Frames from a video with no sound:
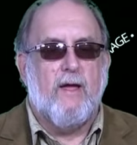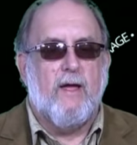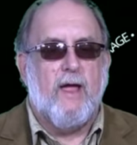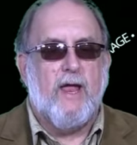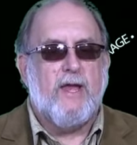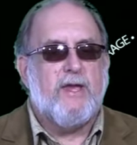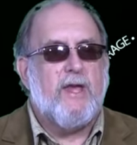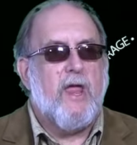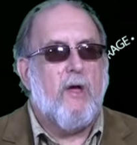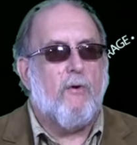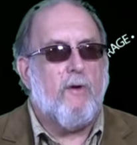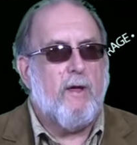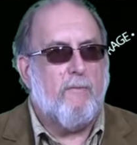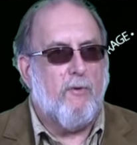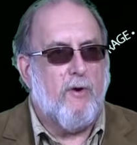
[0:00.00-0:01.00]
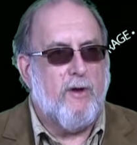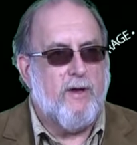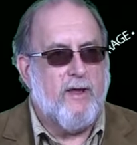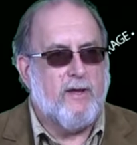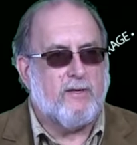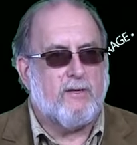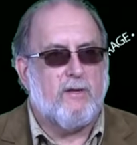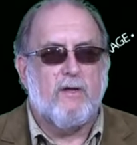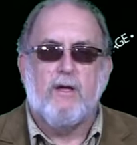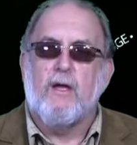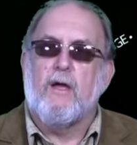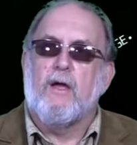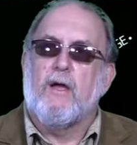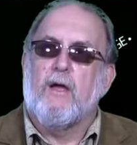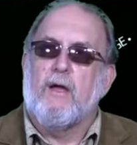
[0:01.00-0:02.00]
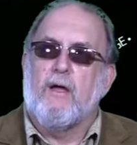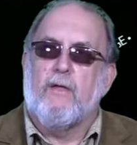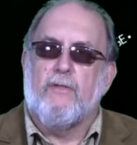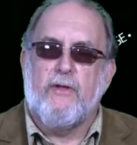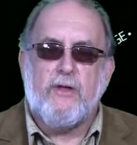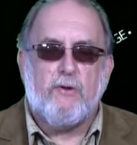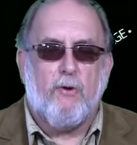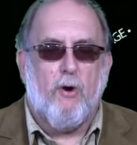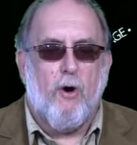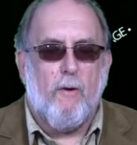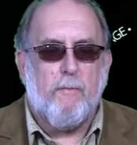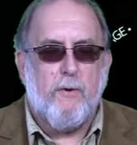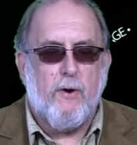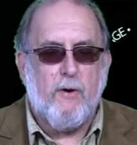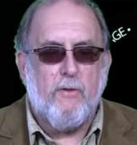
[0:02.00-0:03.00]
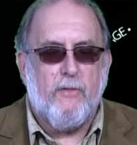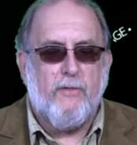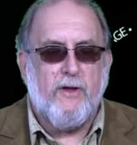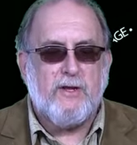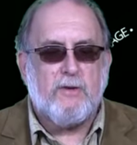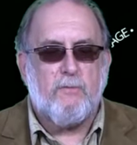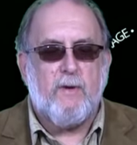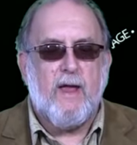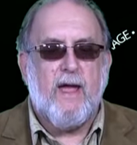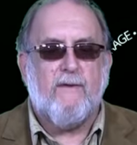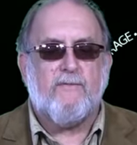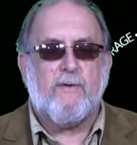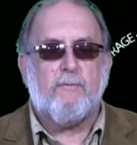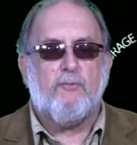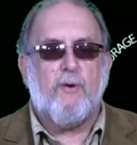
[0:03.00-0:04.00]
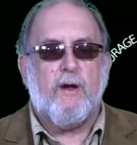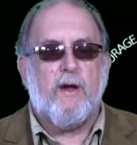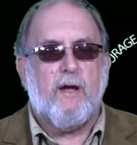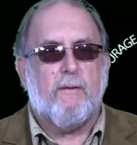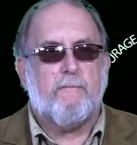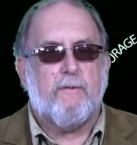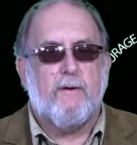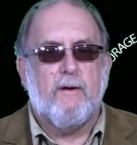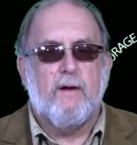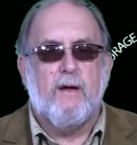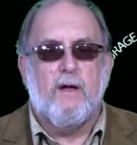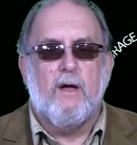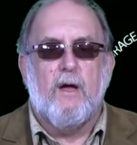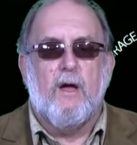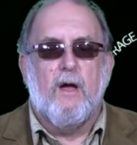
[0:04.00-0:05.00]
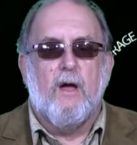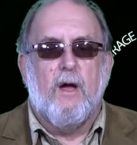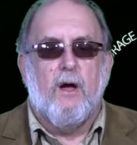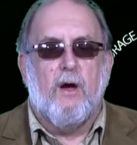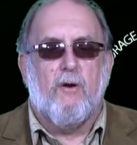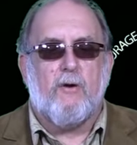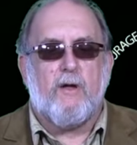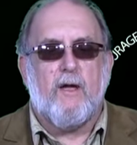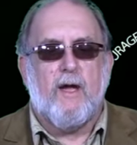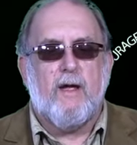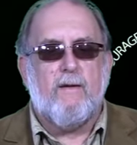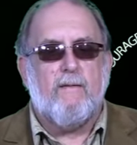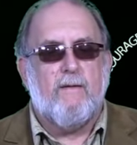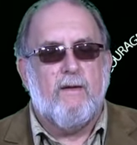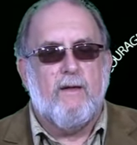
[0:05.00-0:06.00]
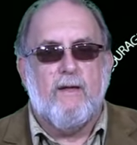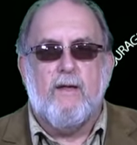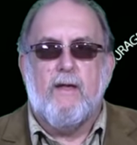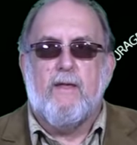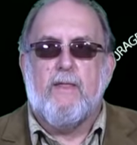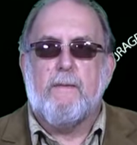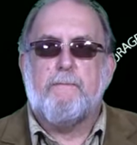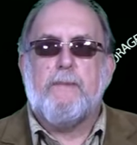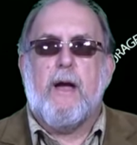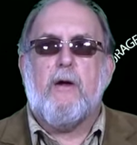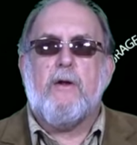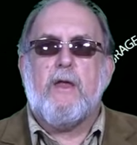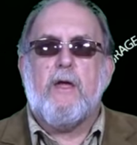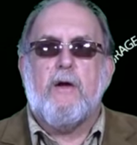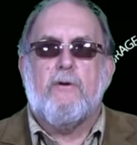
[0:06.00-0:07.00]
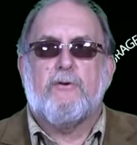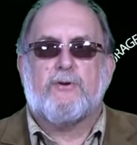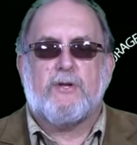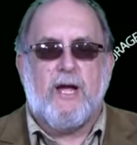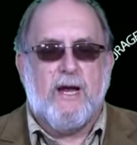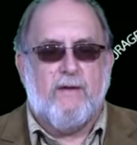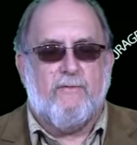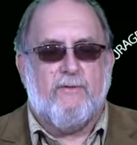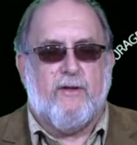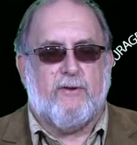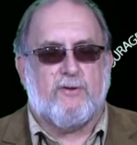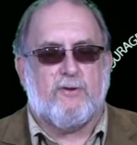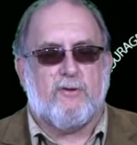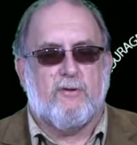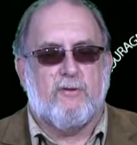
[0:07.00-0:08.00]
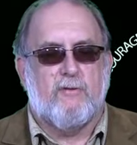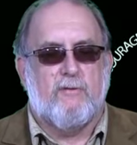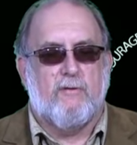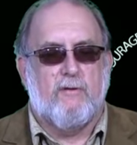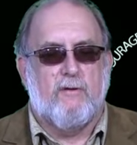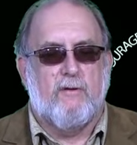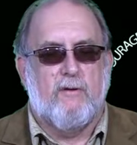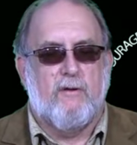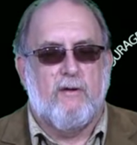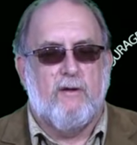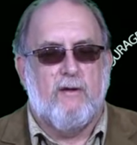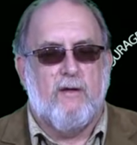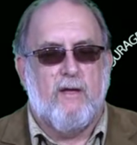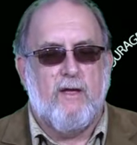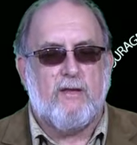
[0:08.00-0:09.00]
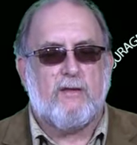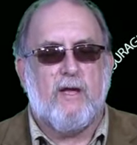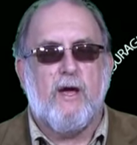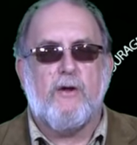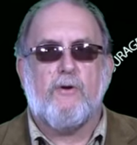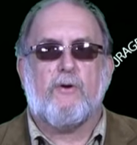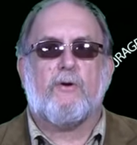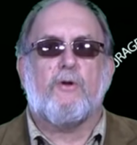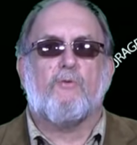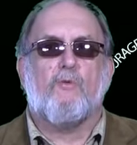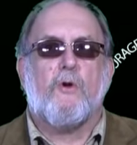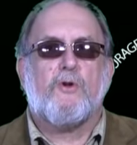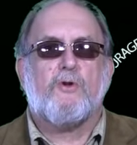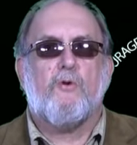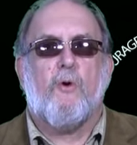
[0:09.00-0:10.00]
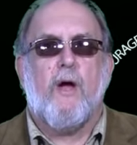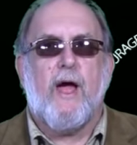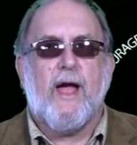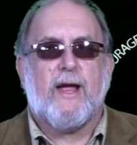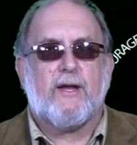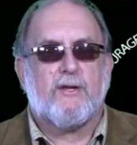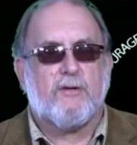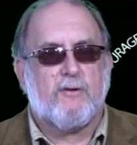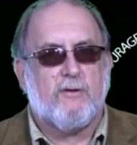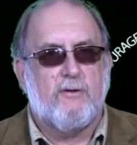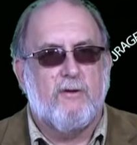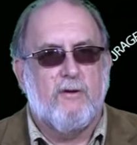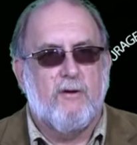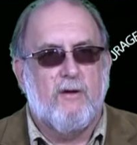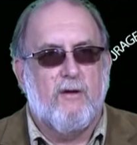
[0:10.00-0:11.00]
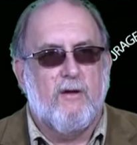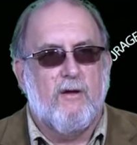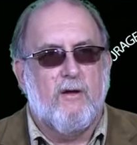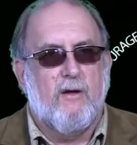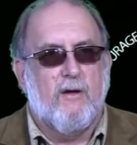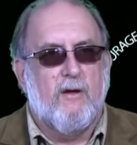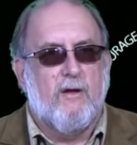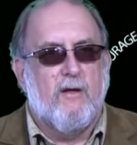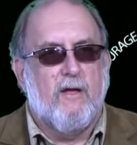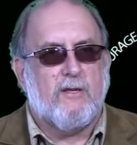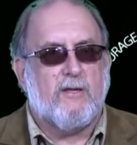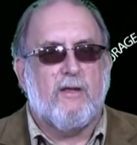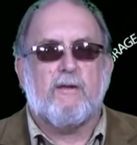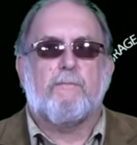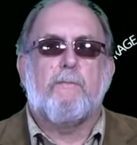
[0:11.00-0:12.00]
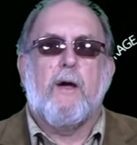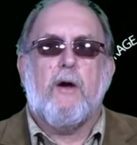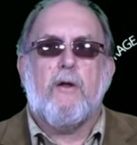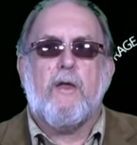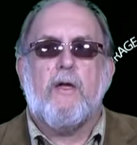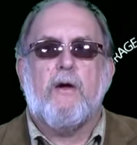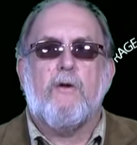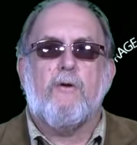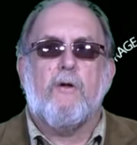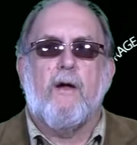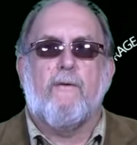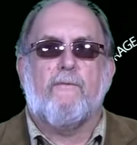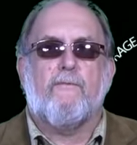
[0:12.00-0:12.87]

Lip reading: and nail him on this? These are all part of the things that we have to bring up. Okay? The bounty hunter side of this is under congressional acts. It's a bounty hunter of